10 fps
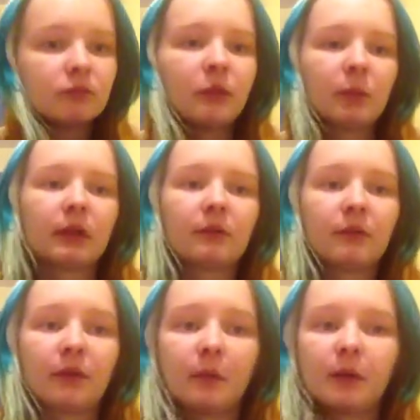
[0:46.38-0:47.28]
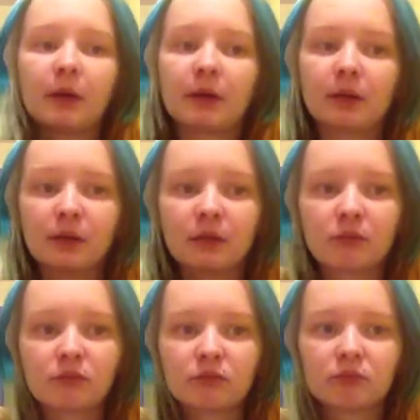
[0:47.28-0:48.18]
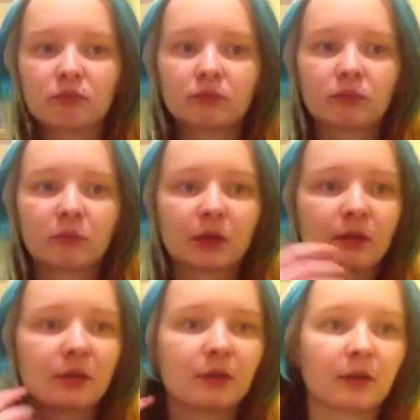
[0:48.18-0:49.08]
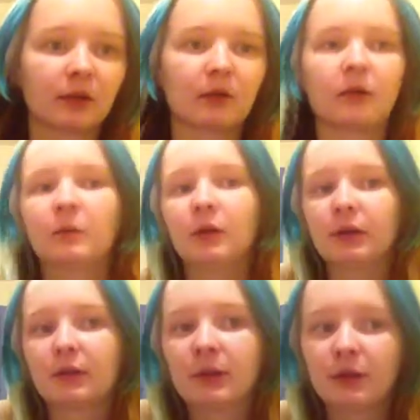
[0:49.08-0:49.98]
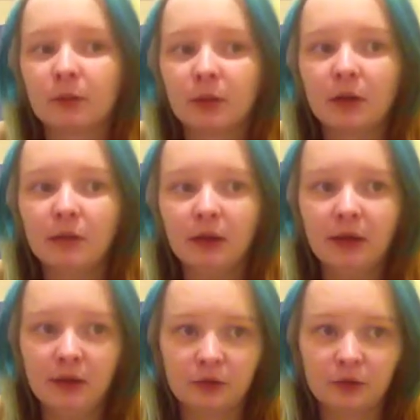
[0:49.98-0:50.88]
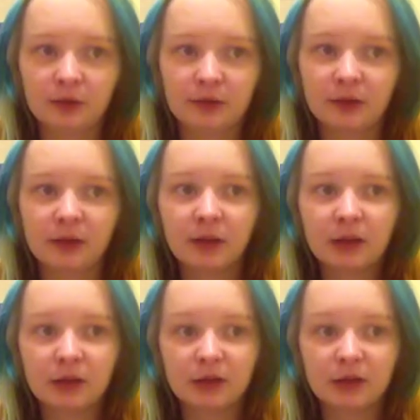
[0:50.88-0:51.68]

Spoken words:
Not bad for a price, considering that's a lot more expensive where other hairdressers are.